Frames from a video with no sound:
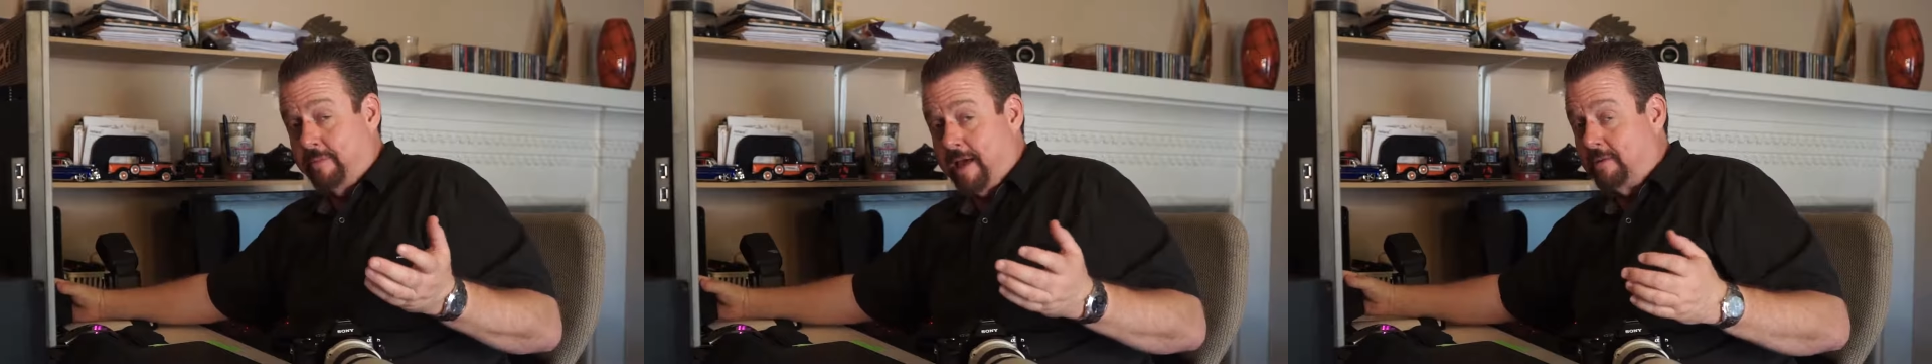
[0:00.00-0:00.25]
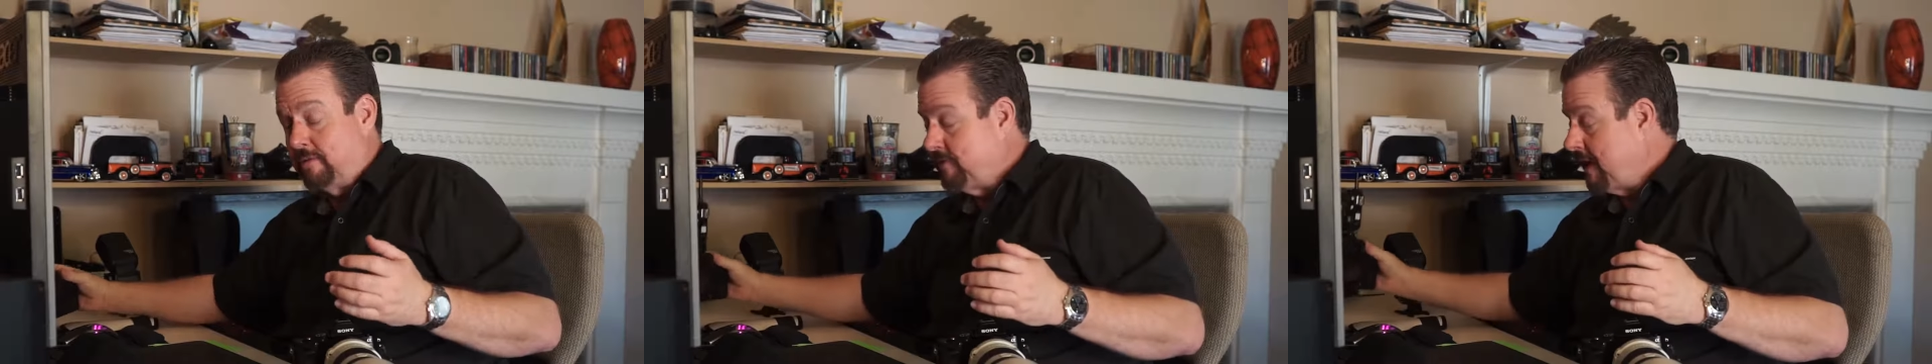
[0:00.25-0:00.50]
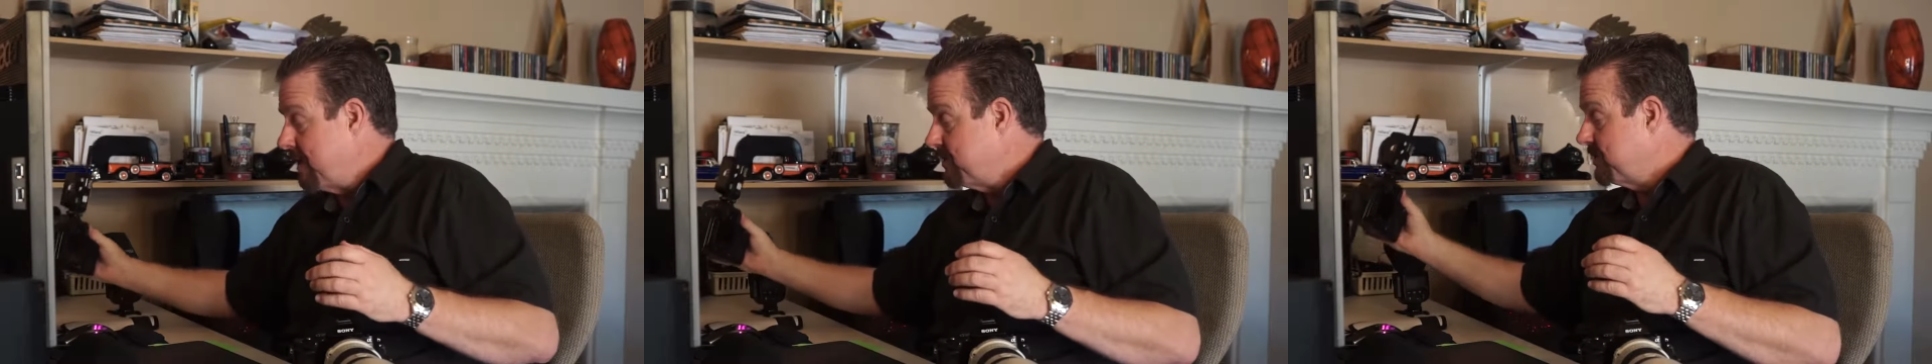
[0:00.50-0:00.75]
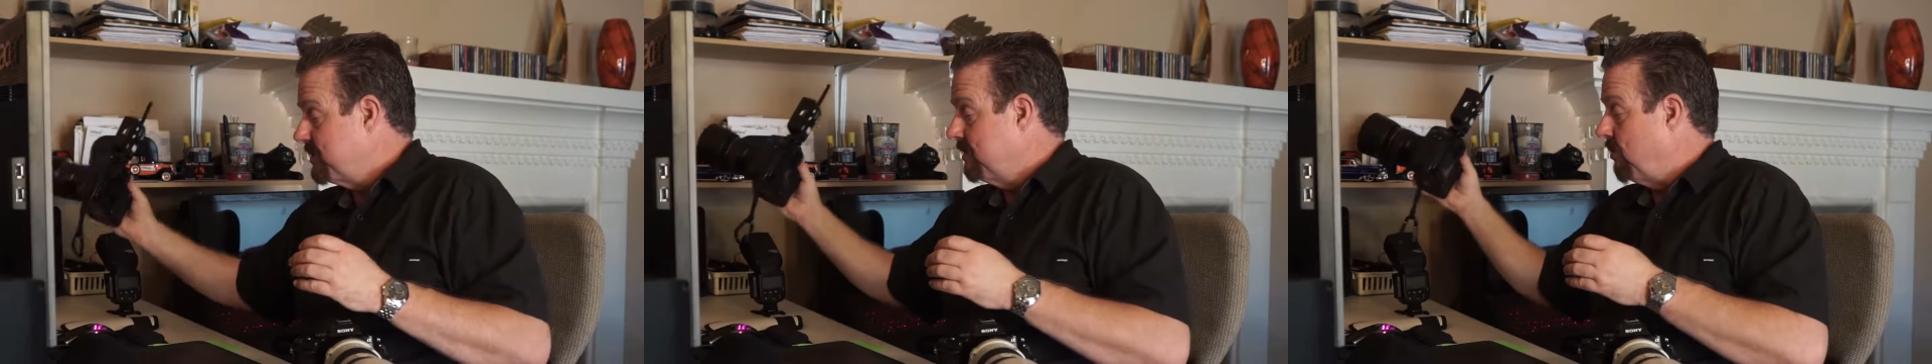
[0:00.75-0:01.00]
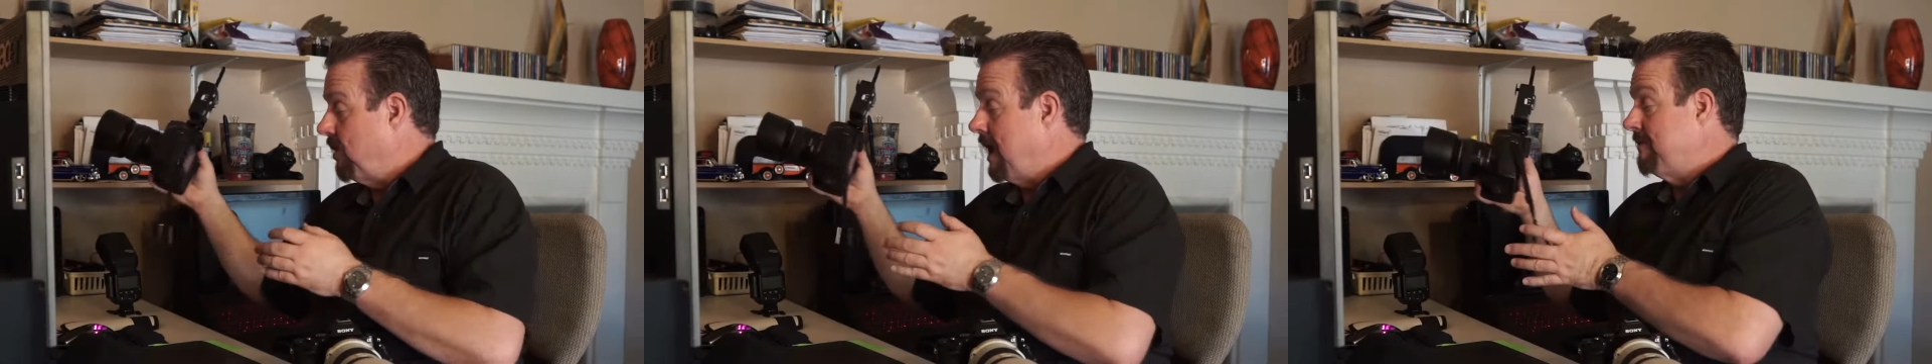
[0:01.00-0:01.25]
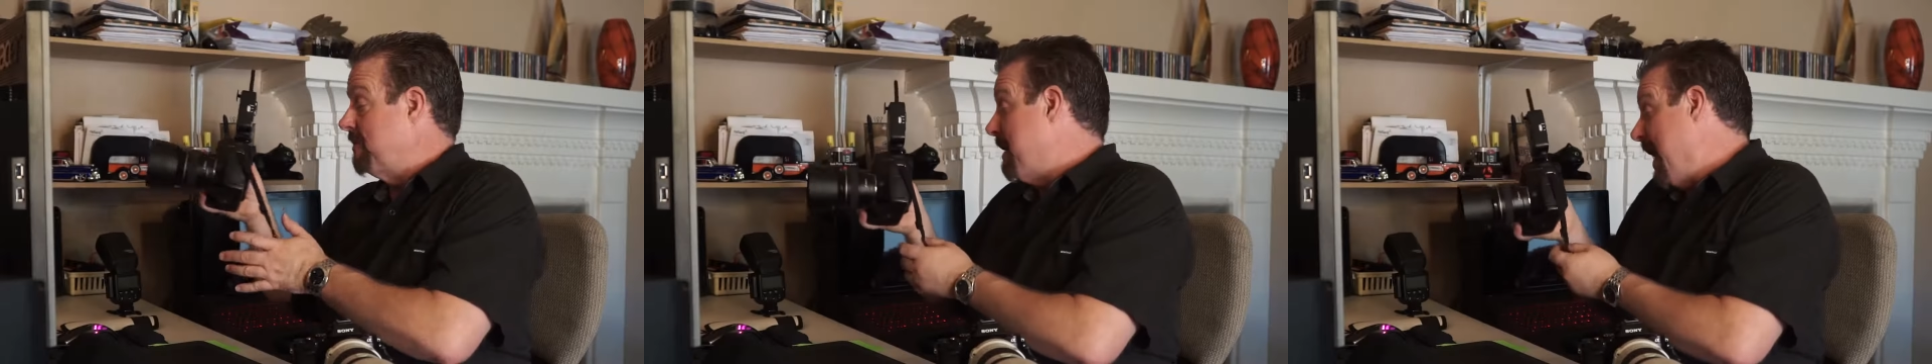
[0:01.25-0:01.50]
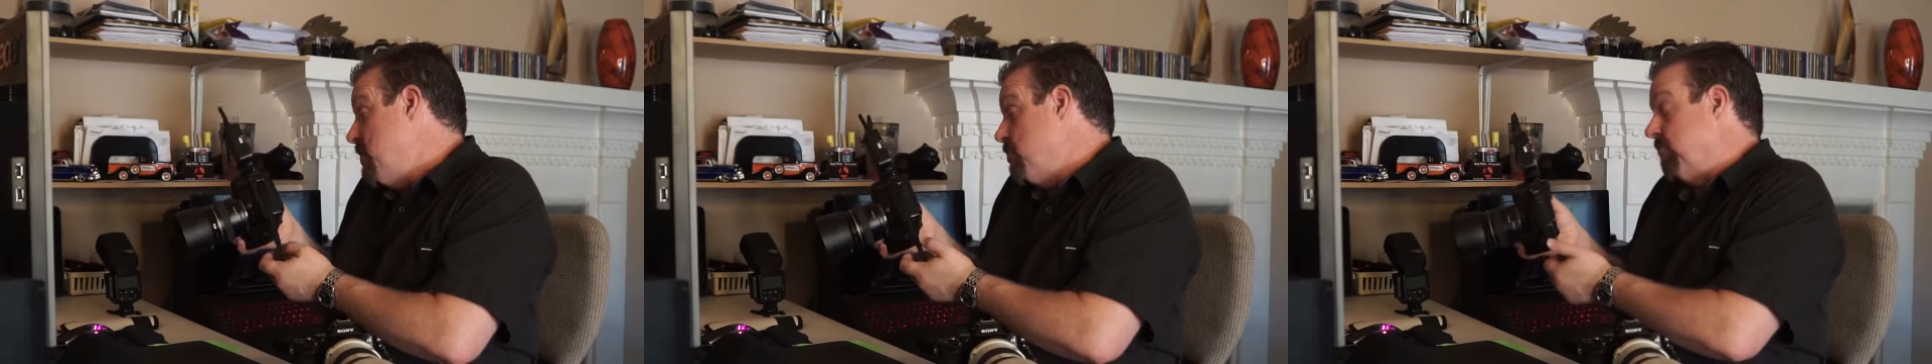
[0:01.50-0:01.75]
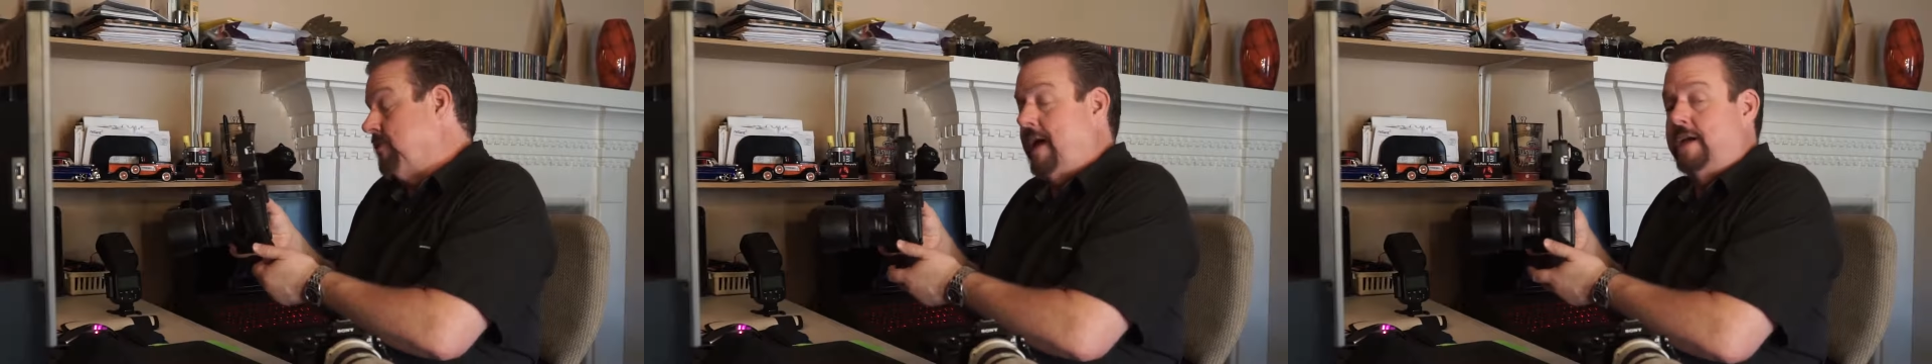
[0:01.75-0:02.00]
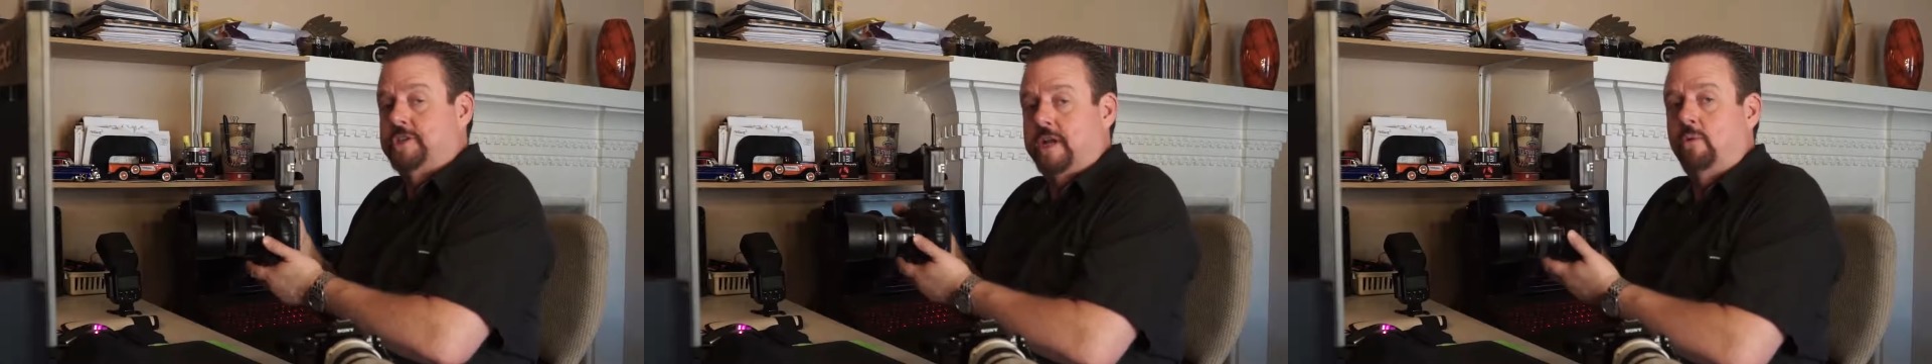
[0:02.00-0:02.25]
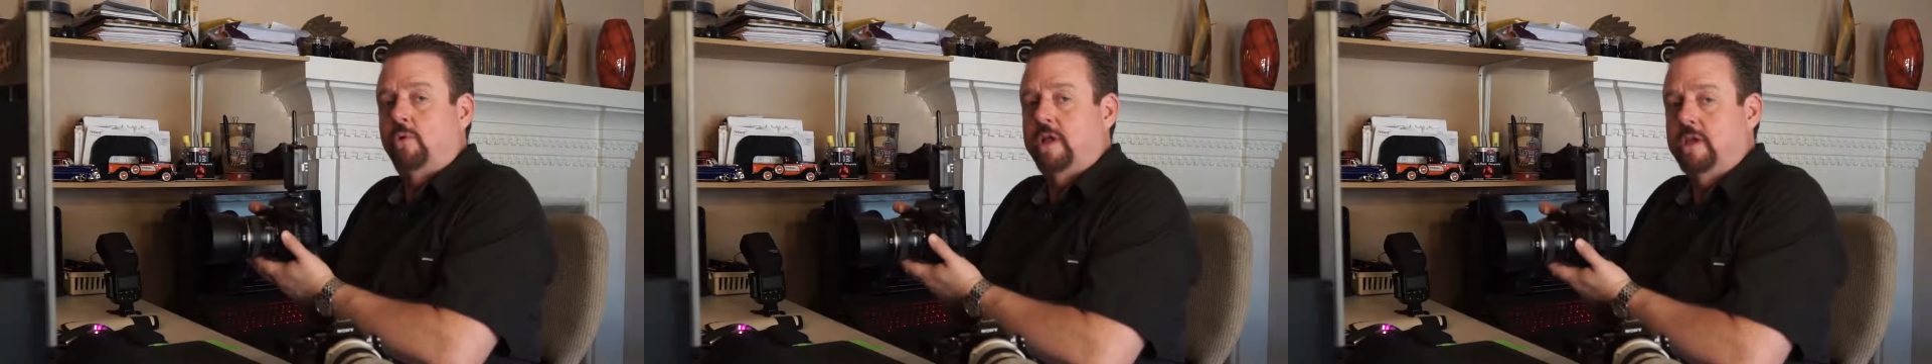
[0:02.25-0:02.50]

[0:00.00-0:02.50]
compatible flash, or I have a manual flash and I